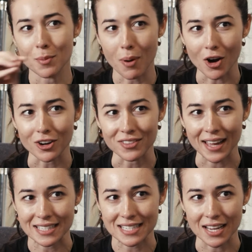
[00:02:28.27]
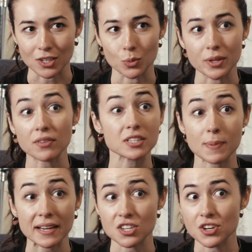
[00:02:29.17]
that cycle. Without this
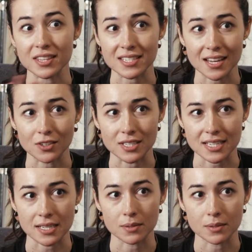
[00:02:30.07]
bacteria, the cycle doesn't